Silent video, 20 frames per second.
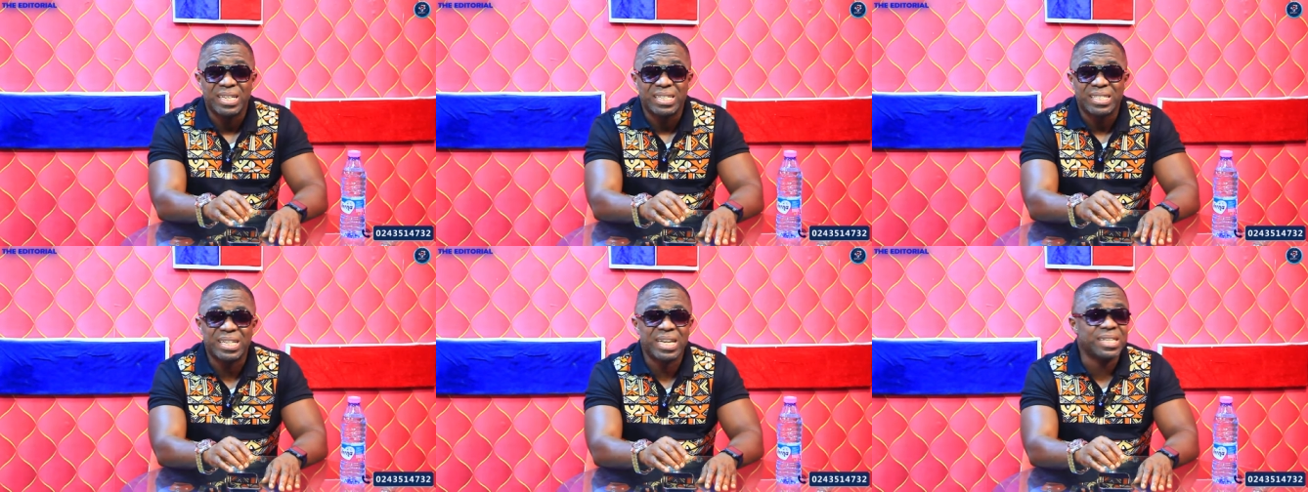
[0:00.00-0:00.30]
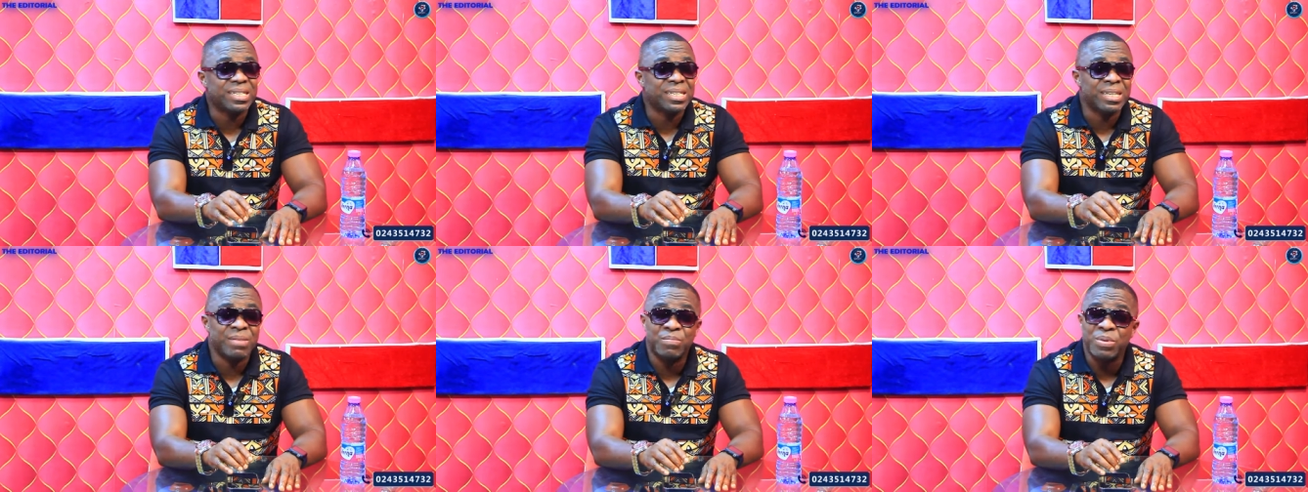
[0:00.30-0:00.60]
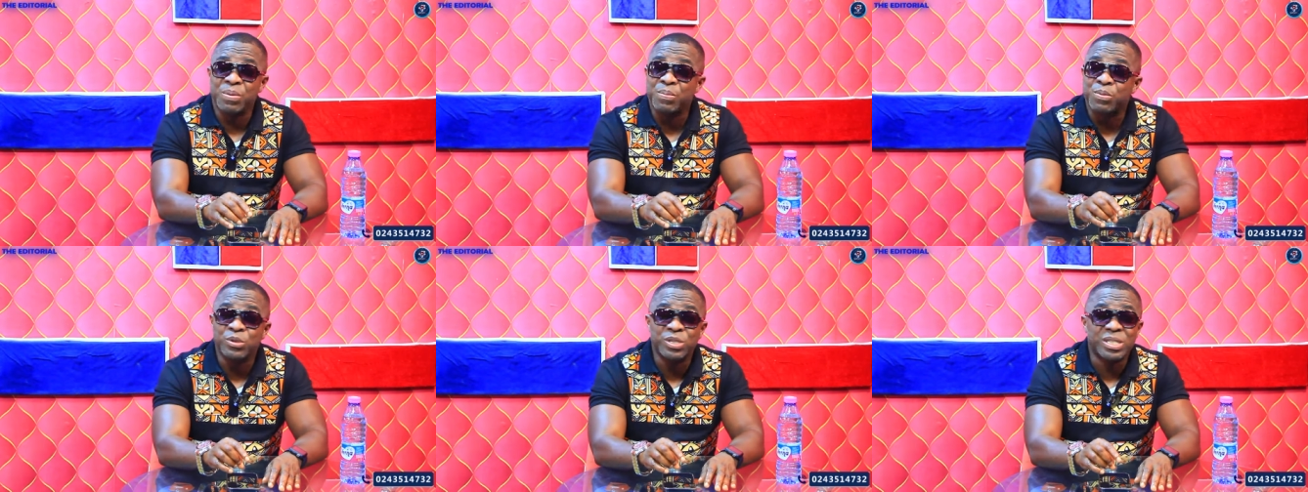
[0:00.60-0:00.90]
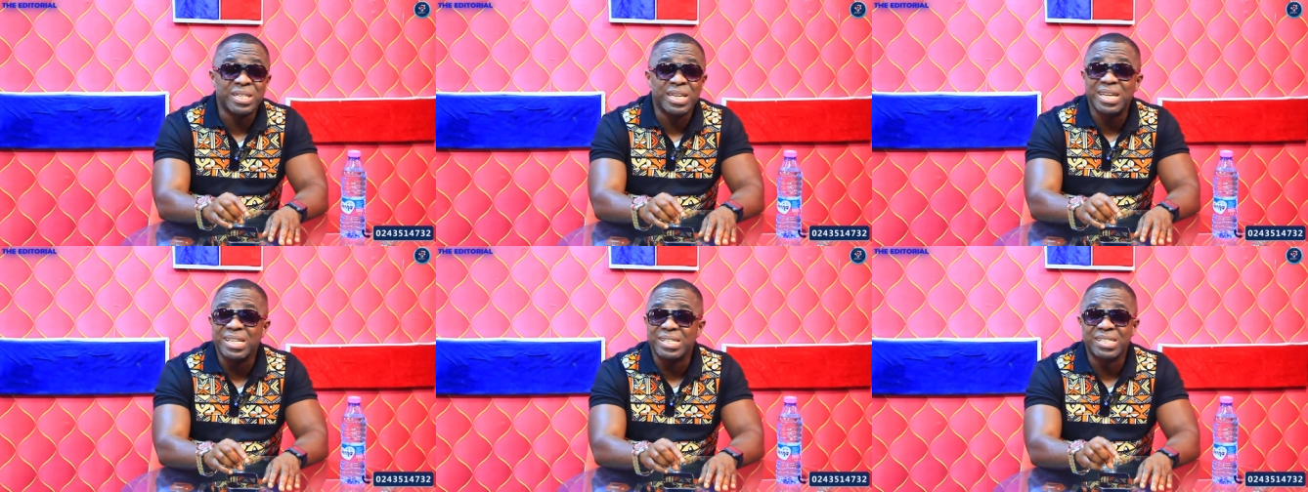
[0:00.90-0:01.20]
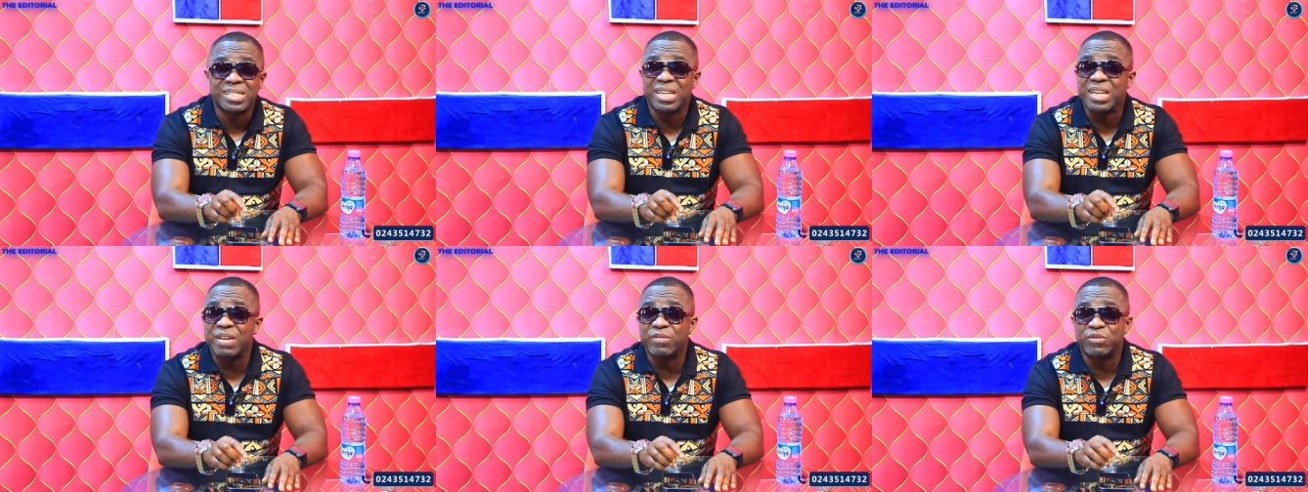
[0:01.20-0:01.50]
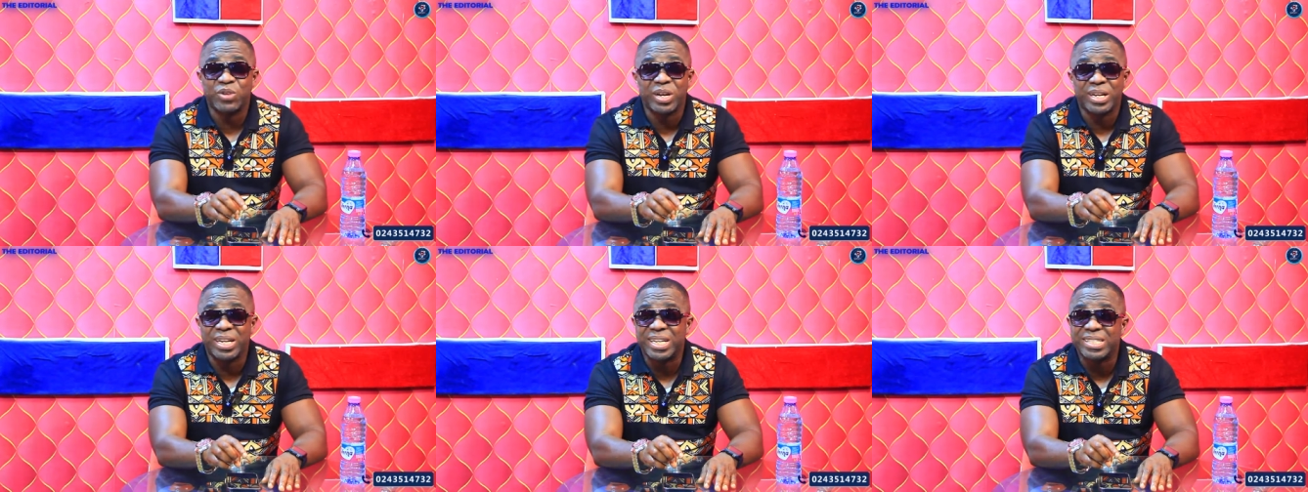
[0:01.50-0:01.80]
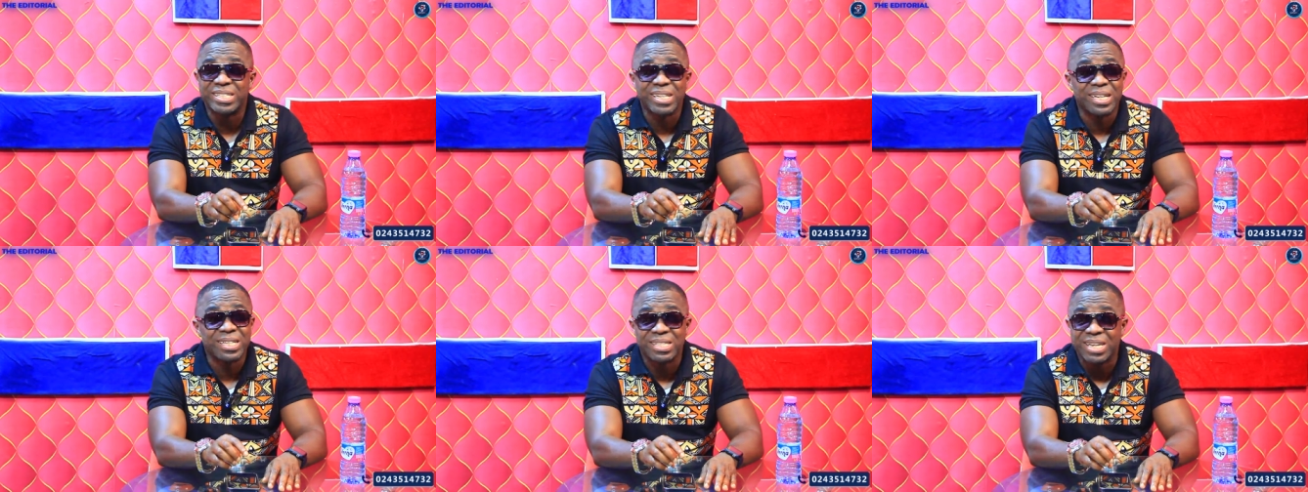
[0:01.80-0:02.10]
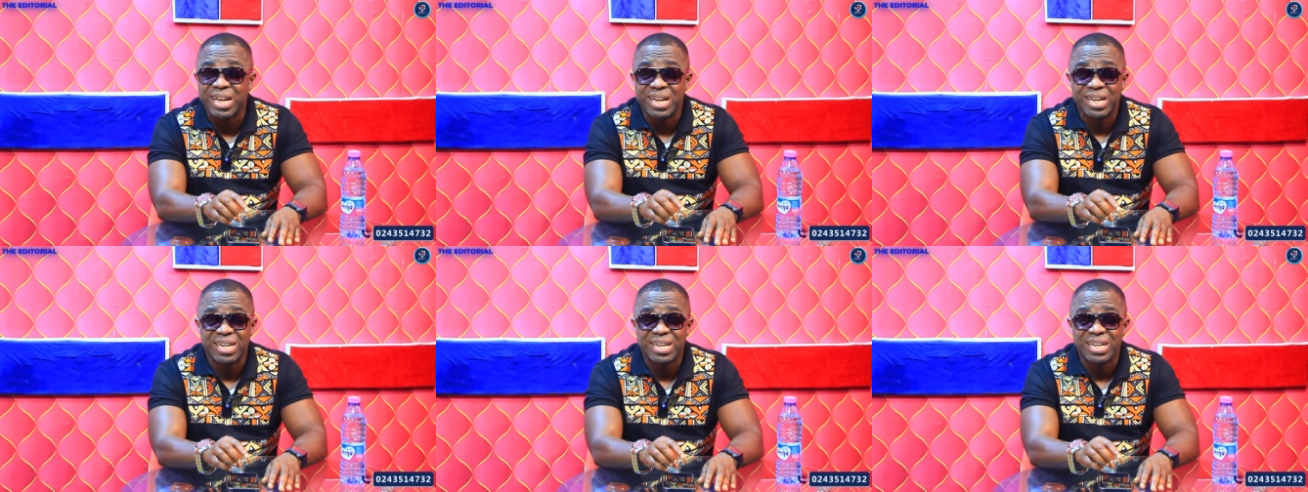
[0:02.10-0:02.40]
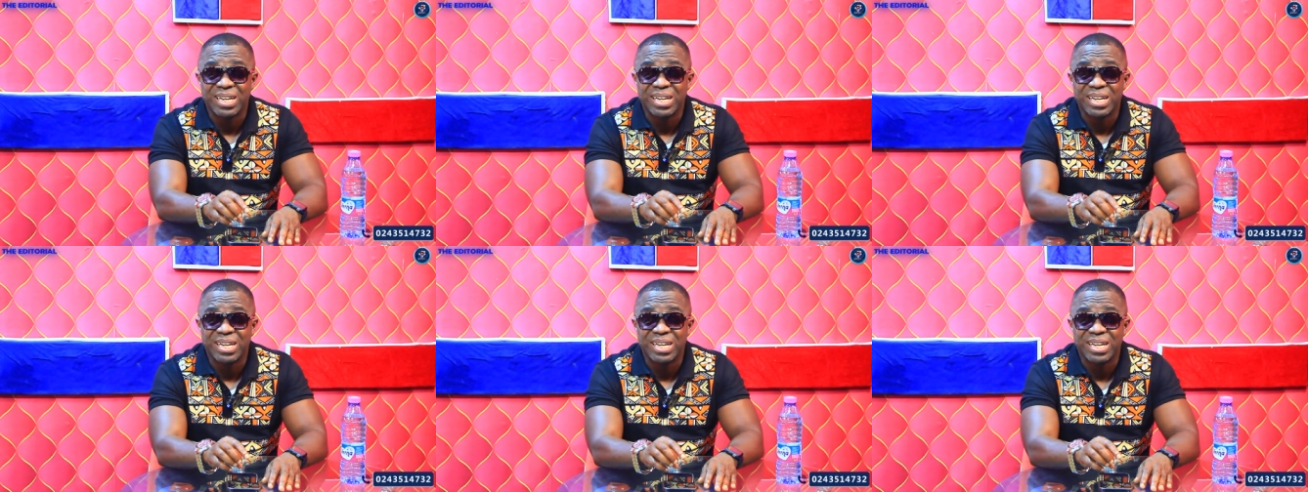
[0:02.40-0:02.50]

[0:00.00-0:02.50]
chasing people's cases left, right, and center.